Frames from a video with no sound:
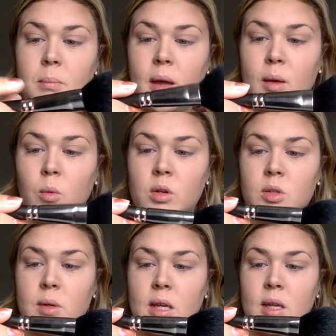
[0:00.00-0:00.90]
MAC
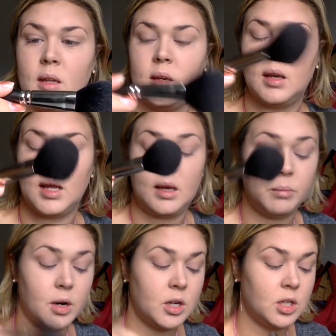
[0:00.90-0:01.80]
129
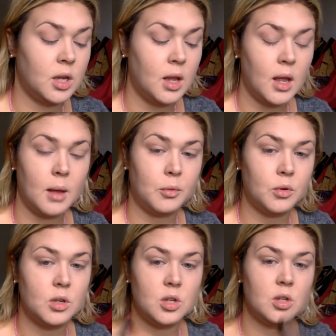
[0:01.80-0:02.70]
brush, I'm
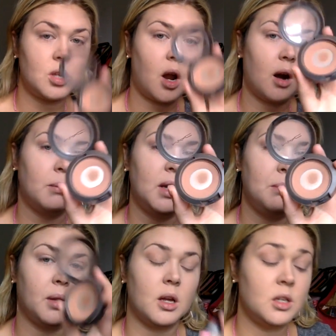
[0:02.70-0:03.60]
going to use Harmony
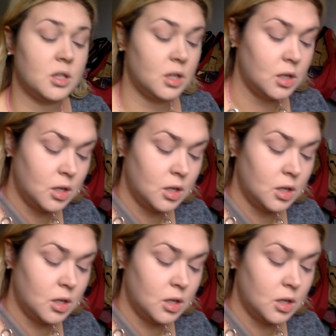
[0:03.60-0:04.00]
Blush,